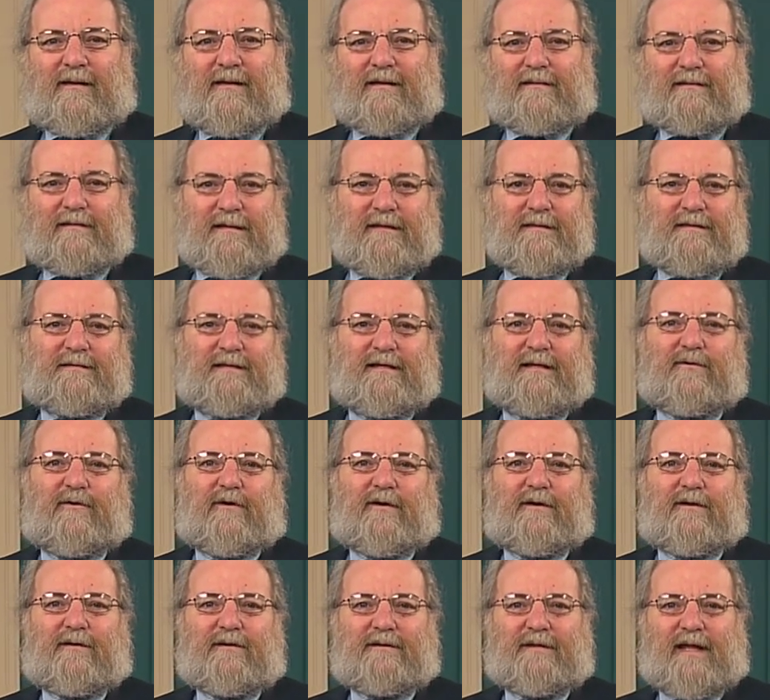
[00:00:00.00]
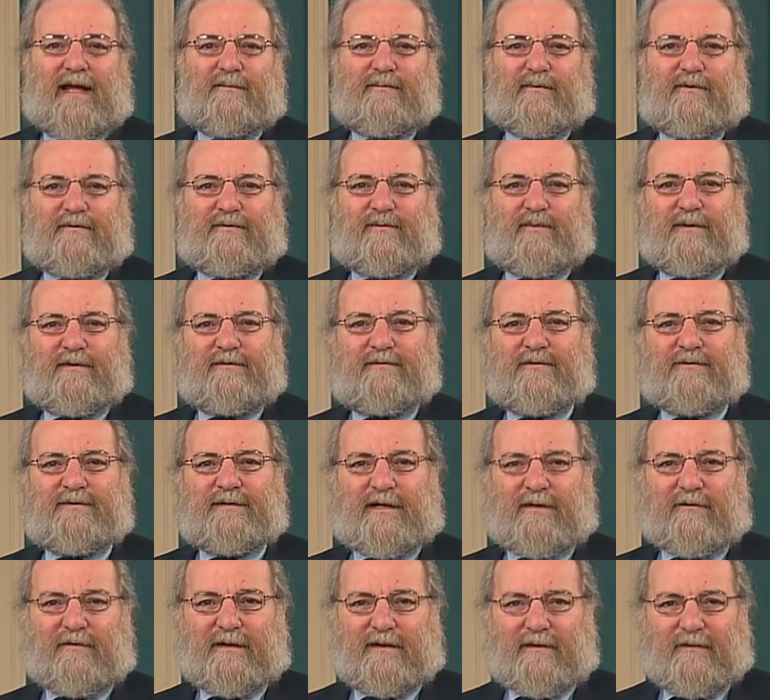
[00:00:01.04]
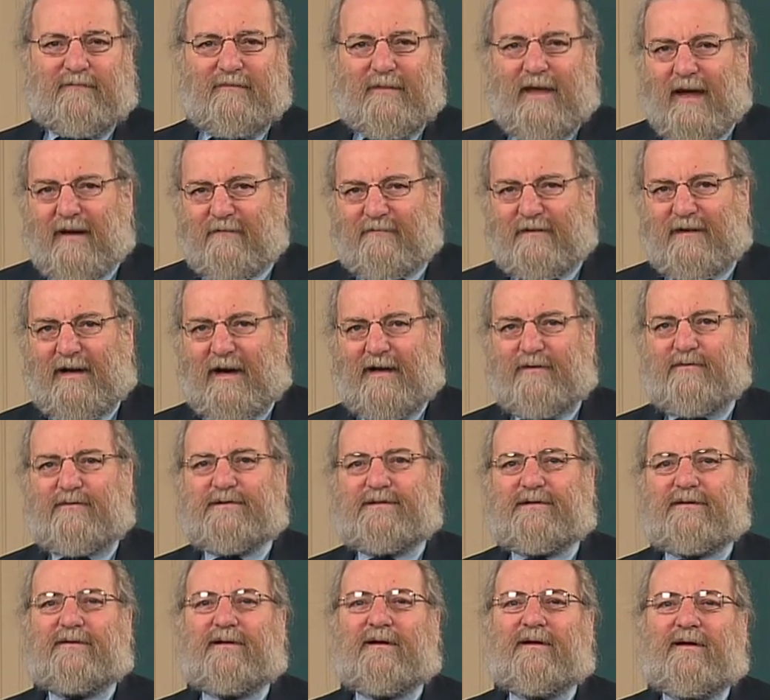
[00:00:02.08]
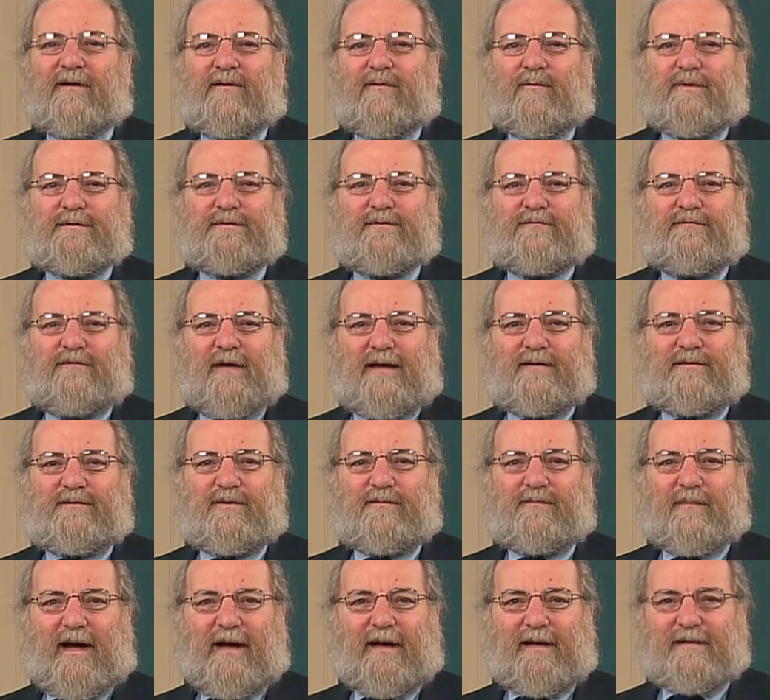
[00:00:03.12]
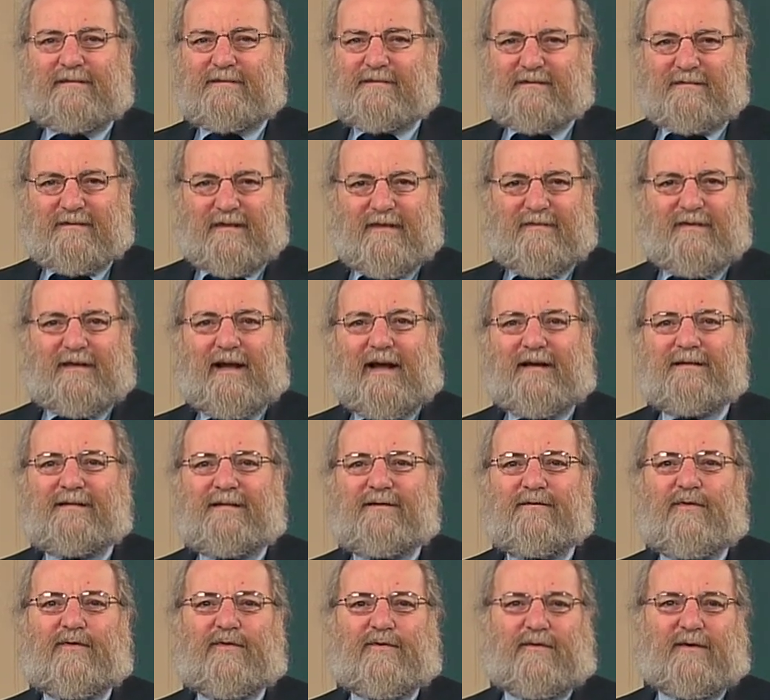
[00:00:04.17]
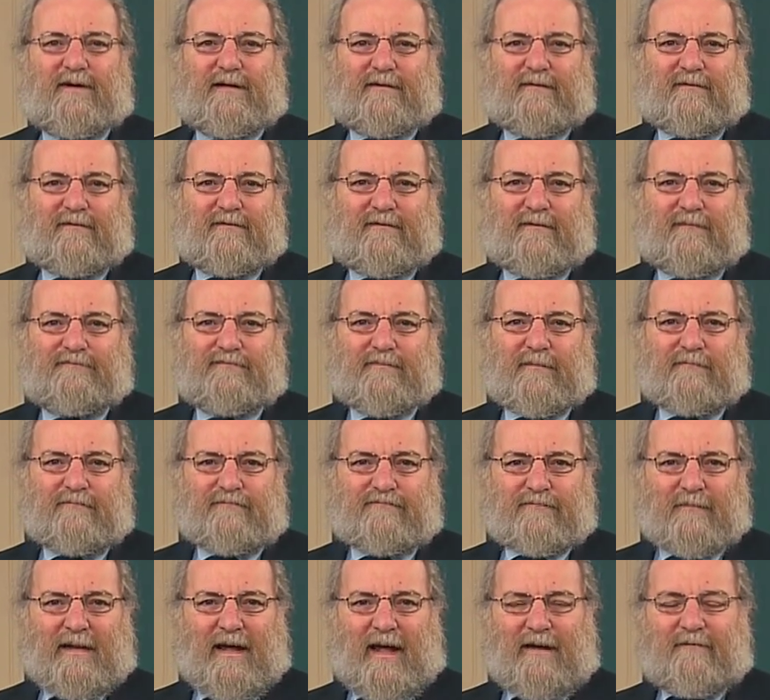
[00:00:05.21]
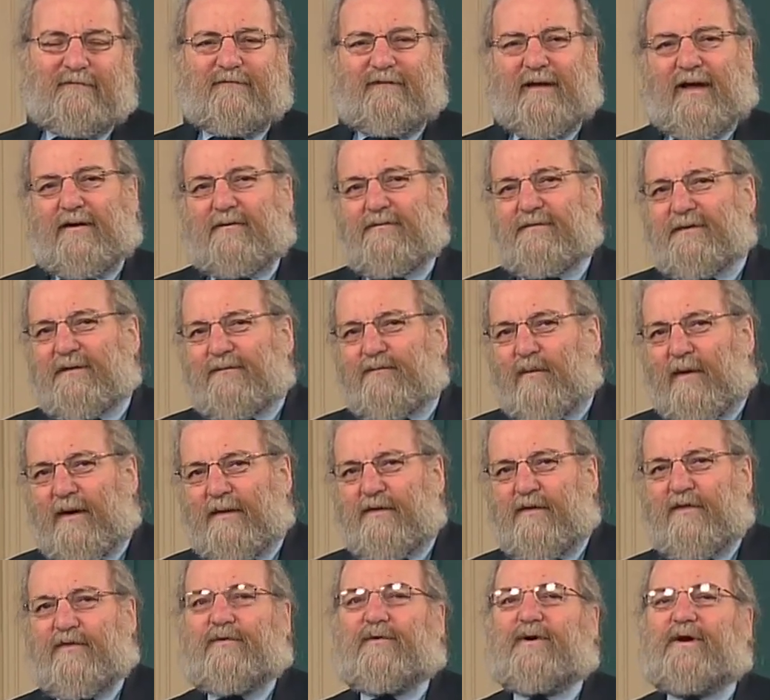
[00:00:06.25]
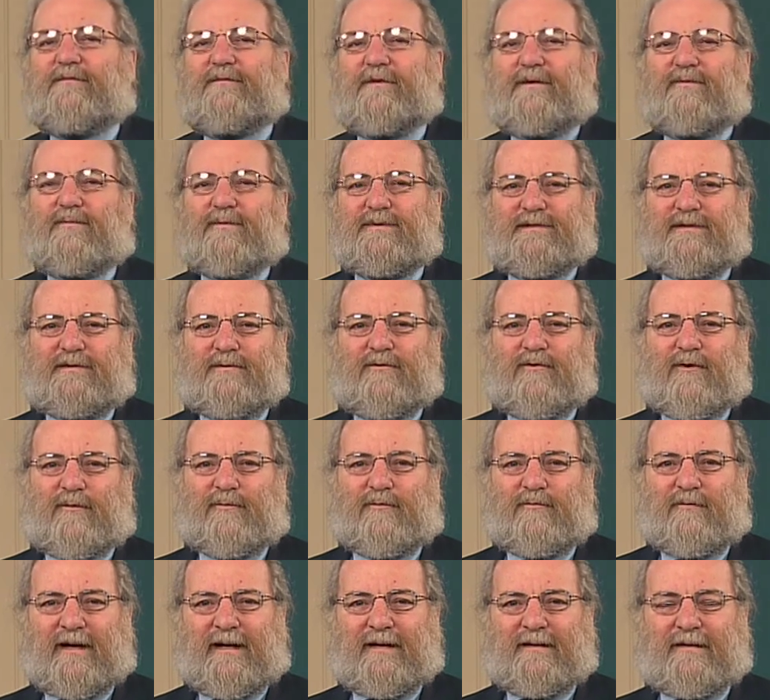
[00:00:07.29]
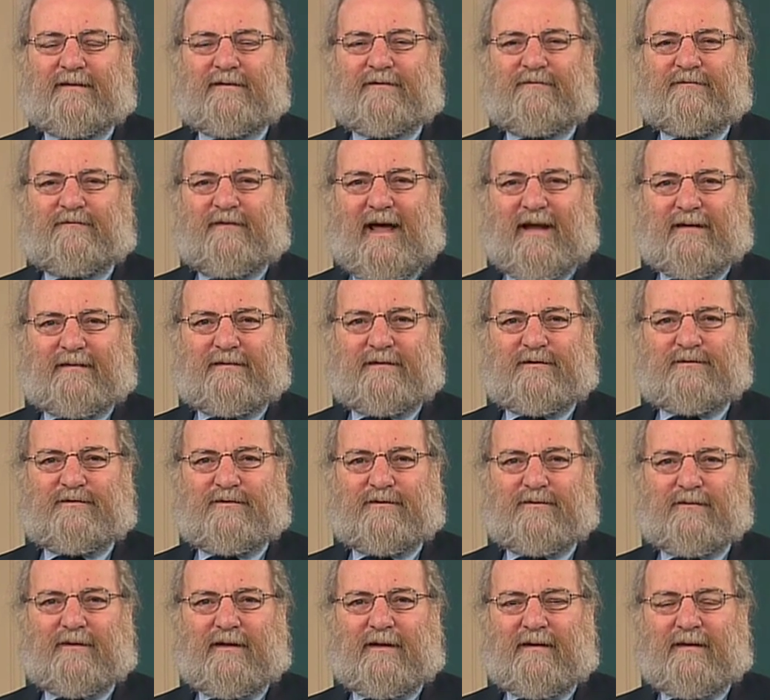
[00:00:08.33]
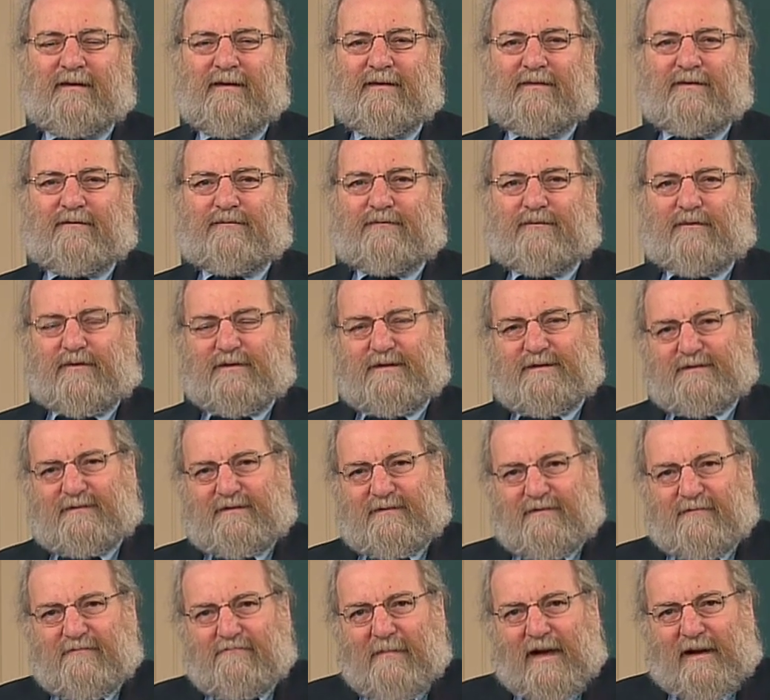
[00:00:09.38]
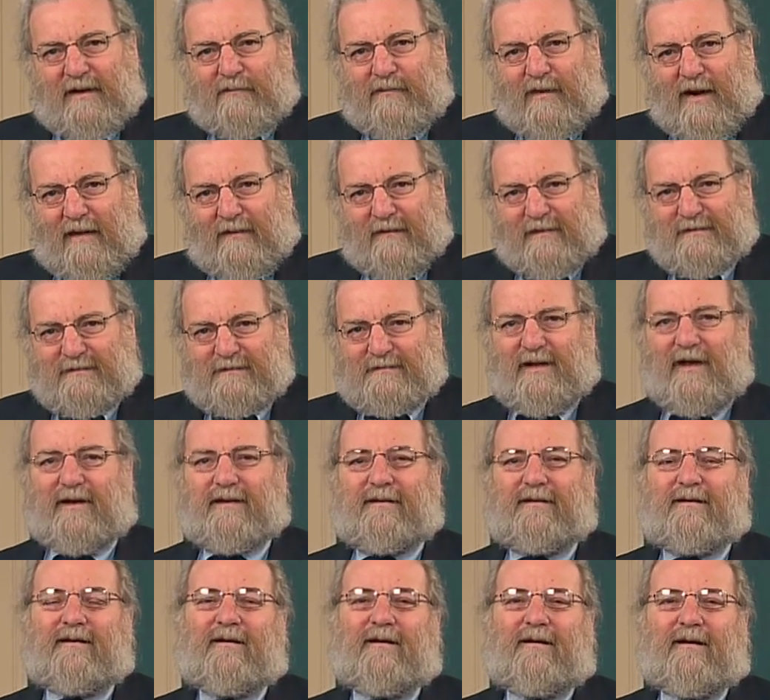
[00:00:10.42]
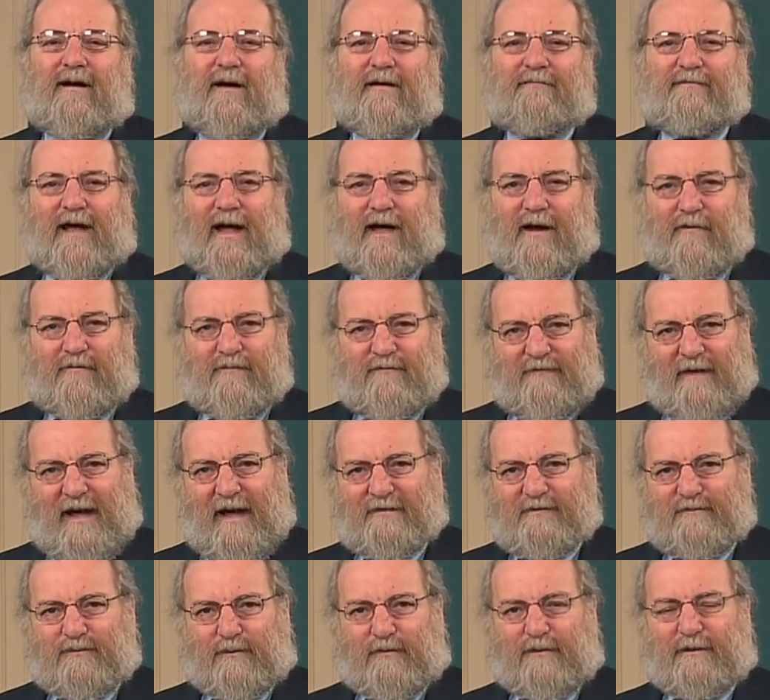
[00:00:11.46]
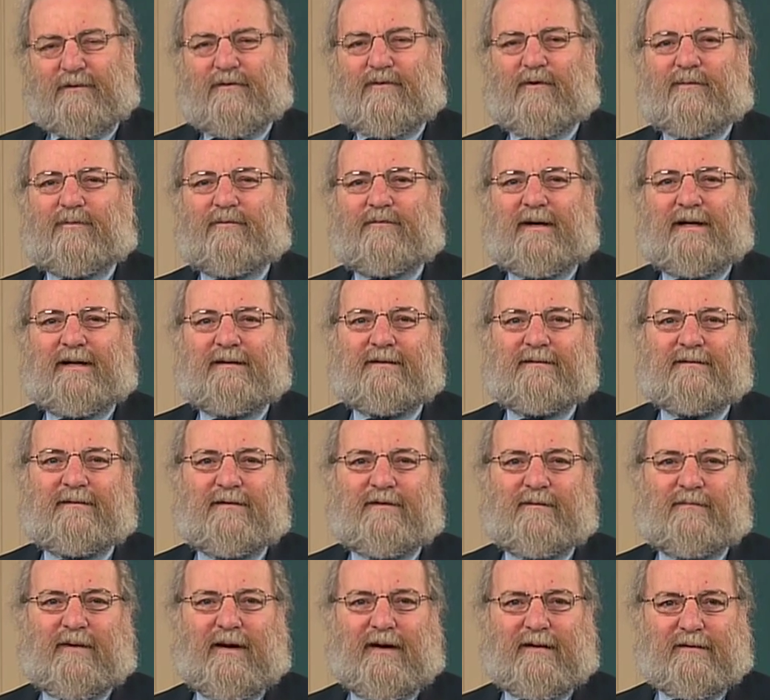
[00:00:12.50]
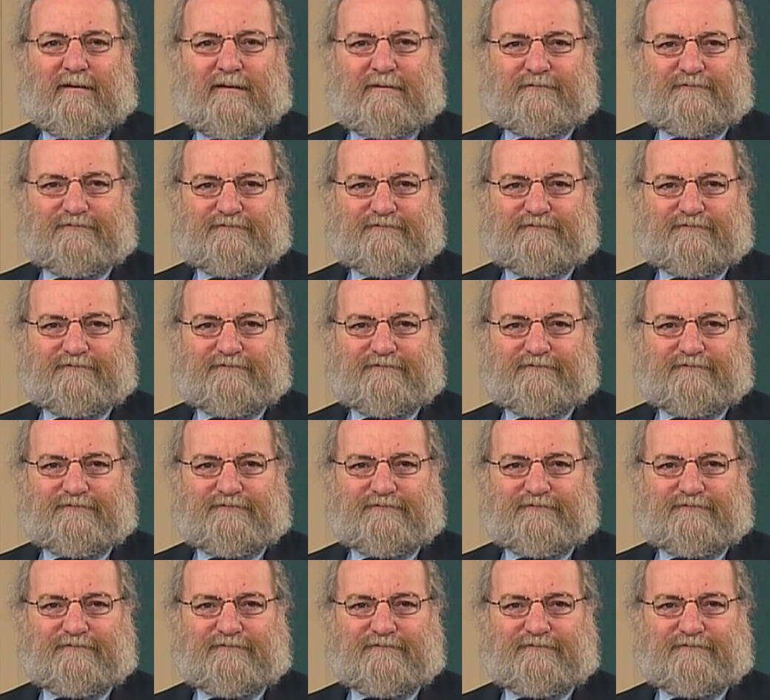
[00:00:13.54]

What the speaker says: Linseed oil labeled with deuterium, heavy hydrogen, was fed to mice in the 1930s and found that 1/3 of it was incorporated into fat tissue, the first metabolic study of how fats were incorporated into the body.